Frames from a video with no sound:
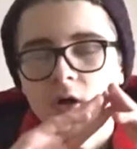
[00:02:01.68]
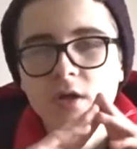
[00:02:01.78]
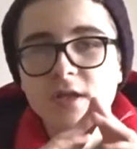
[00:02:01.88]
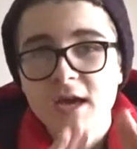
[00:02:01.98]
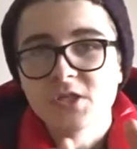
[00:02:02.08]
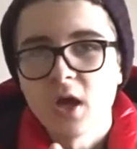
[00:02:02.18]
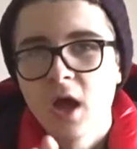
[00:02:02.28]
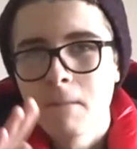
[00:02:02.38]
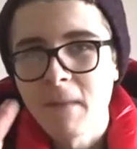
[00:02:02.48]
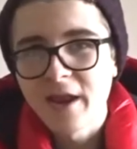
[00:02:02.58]
Yes,
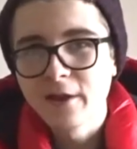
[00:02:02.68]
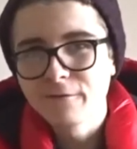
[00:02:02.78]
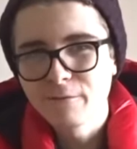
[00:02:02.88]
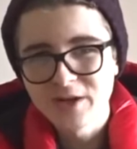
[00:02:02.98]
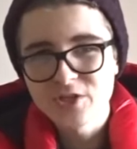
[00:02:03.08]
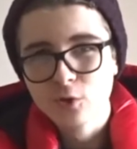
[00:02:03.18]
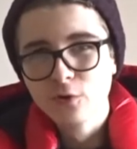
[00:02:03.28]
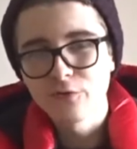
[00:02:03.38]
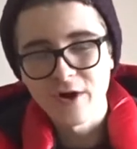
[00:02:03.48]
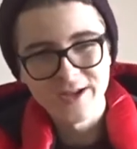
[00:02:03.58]
many of my school
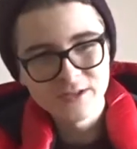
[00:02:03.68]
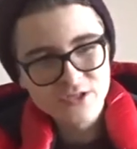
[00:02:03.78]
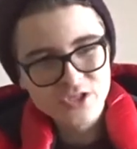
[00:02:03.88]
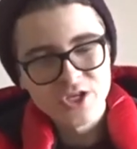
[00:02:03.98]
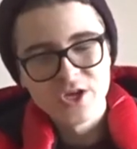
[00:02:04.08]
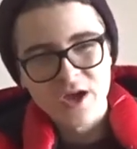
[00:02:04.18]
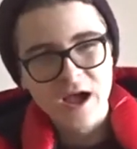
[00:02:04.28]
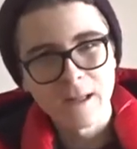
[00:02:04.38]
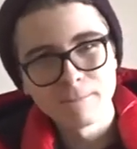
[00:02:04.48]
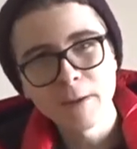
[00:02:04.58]
friends
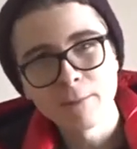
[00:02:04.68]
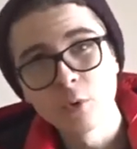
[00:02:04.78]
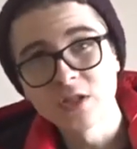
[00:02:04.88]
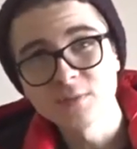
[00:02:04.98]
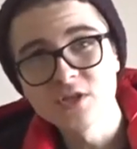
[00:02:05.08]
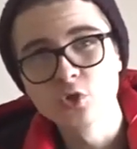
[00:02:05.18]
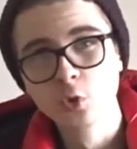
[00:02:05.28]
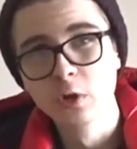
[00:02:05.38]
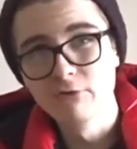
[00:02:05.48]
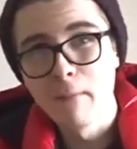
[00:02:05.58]
and people who went to my school
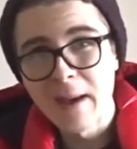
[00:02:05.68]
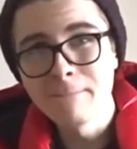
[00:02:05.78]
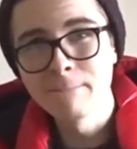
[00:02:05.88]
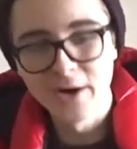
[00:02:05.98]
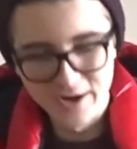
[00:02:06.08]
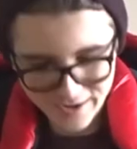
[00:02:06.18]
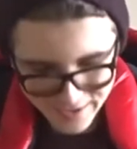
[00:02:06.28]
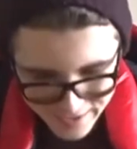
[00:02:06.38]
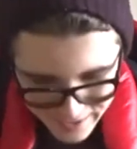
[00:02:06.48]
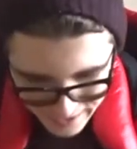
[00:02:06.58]
will remember
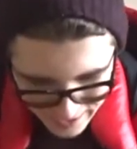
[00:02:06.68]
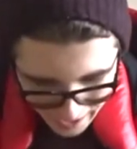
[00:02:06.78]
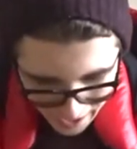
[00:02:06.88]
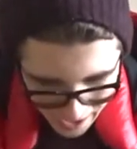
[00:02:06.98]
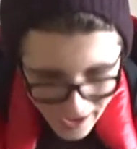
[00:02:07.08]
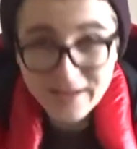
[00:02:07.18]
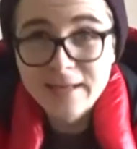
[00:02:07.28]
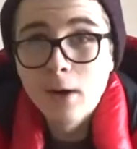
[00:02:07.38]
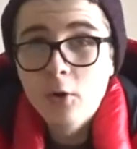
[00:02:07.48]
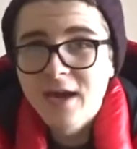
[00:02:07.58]
an
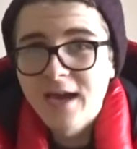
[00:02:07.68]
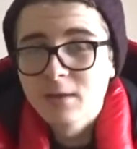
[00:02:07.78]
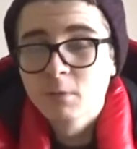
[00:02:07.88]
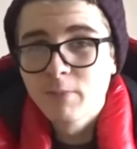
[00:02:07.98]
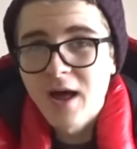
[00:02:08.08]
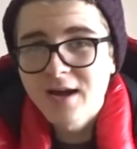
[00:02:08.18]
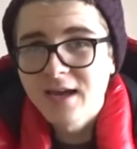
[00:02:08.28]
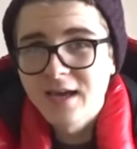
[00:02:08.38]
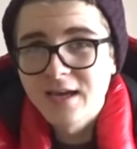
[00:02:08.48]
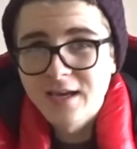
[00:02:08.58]
emo kid with black
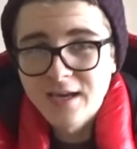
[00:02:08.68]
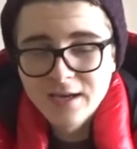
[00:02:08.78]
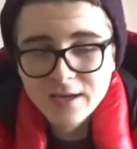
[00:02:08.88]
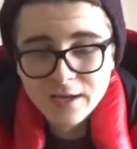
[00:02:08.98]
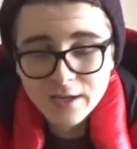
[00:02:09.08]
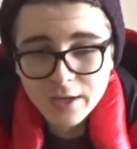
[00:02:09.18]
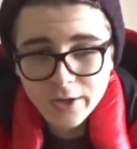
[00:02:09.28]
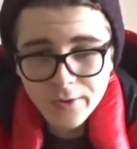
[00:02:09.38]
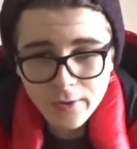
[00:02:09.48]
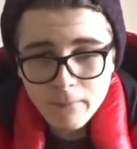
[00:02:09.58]
hair.
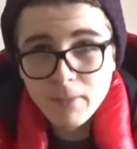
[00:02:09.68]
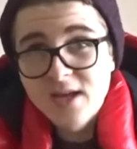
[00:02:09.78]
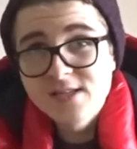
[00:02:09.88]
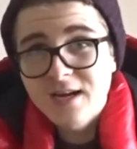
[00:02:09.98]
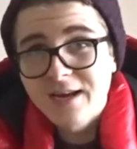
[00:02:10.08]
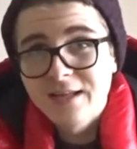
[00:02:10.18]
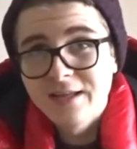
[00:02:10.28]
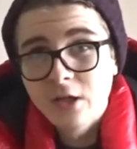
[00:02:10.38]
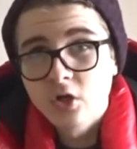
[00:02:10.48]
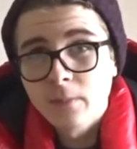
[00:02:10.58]
Basically,
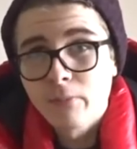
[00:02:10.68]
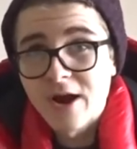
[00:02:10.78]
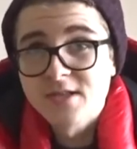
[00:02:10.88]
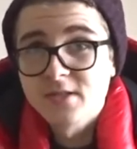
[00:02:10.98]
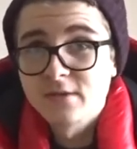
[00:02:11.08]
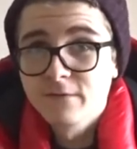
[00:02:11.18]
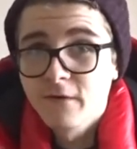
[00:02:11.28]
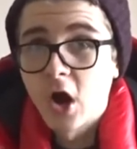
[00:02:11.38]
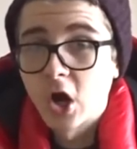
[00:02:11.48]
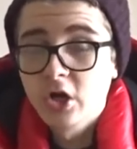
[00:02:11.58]
he looked depressed as
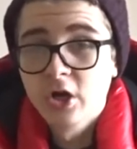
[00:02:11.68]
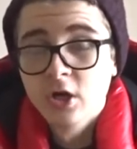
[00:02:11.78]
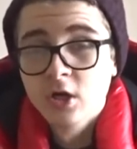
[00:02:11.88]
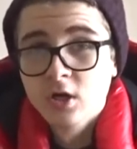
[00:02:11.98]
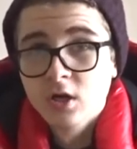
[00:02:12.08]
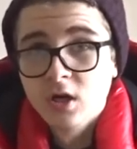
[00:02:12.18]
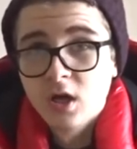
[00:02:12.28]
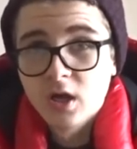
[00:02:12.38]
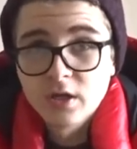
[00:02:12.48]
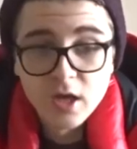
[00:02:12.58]
fuck.
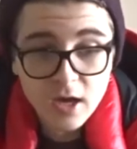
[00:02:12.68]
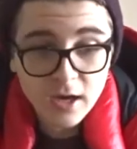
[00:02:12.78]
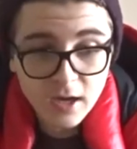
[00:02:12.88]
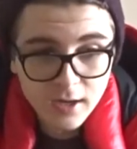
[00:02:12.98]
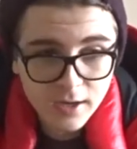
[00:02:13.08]
Yeah.